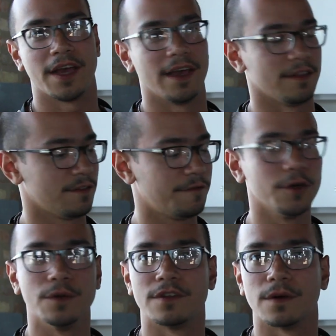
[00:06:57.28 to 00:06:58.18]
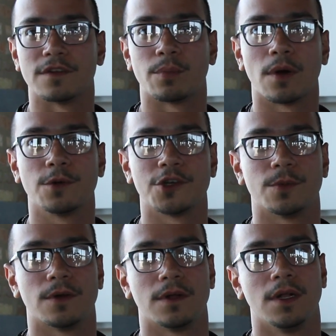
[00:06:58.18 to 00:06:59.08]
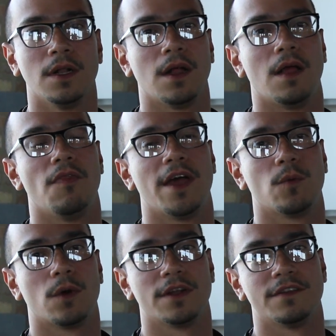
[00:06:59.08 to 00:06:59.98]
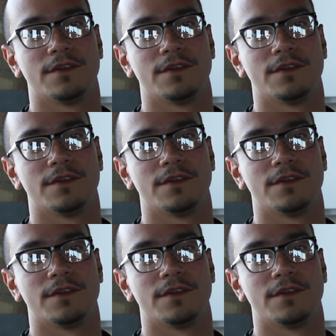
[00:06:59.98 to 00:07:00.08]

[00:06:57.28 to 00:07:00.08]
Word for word: okay, it's food, so it's approachable, and then what